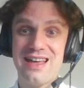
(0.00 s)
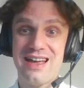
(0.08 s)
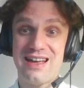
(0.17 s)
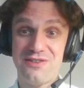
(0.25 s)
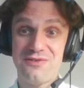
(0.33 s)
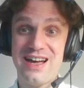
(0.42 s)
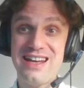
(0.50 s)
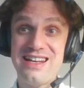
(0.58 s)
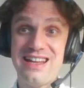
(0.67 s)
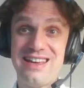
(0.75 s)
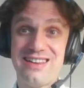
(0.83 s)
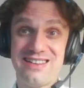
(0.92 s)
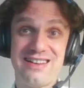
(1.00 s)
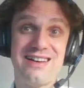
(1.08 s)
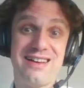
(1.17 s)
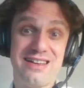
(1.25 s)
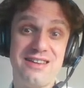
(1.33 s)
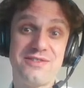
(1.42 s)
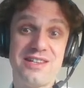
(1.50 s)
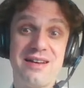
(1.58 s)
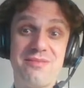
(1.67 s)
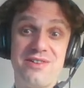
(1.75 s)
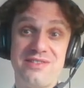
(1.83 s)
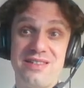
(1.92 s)
And finally, if the
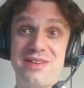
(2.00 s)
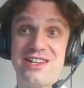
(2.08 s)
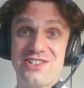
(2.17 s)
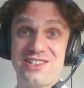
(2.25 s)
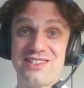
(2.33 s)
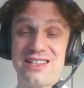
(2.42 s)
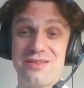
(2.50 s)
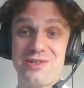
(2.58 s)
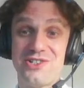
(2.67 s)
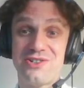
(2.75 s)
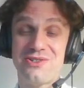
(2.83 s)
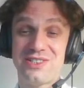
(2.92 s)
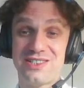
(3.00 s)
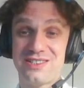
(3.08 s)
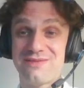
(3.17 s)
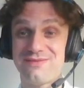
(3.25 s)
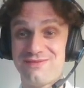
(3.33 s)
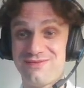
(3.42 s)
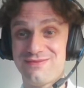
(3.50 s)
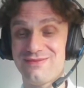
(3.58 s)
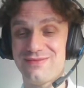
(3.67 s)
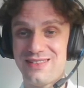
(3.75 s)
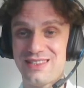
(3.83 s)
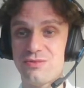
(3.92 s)
number of dimensions that we chose
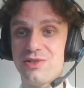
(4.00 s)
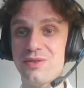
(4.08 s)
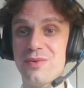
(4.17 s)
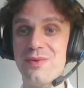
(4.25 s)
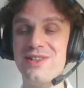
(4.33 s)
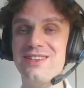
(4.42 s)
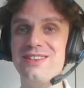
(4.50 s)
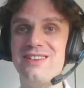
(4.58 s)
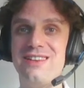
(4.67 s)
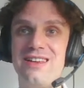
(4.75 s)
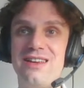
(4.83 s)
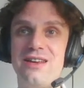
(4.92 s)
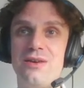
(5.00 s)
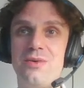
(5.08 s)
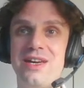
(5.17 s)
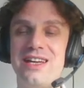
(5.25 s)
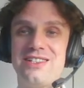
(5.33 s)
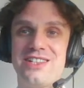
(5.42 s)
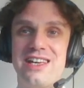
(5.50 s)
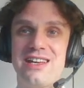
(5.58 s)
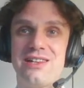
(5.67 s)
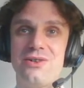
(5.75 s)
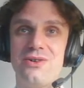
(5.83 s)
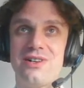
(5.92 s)
is what we want, we can
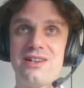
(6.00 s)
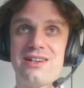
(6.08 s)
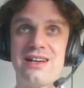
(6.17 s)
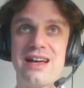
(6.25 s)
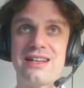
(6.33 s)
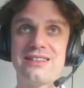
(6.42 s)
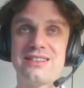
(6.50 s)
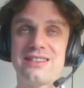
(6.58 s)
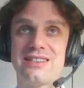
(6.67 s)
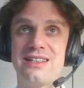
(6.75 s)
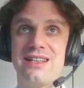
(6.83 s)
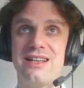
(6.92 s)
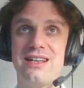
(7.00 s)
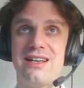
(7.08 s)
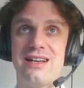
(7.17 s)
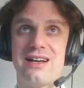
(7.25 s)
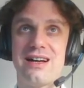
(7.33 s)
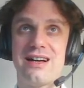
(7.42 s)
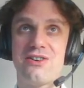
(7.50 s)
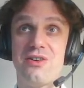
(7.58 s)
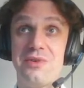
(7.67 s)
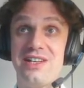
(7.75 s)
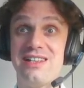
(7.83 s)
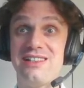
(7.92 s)
take a look at
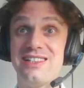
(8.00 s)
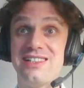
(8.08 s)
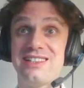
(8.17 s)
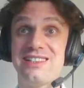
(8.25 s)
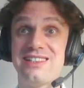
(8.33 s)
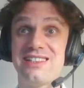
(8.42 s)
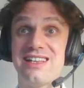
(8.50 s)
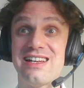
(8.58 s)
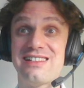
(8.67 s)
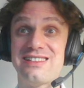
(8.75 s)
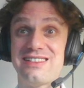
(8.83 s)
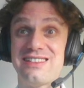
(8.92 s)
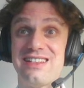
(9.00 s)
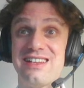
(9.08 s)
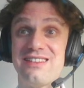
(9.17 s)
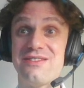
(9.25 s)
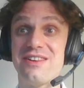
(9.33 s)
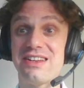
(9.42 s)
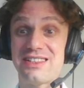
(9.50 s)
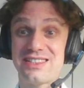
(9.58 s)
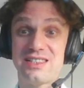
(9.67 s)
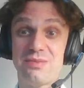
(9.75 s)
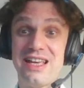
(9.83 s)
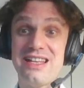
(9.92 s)
communalities and at variance
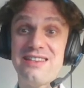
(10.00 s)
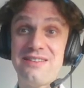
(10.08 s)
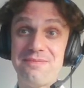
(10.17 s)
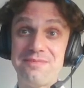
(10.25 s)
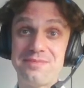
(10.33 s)
explained.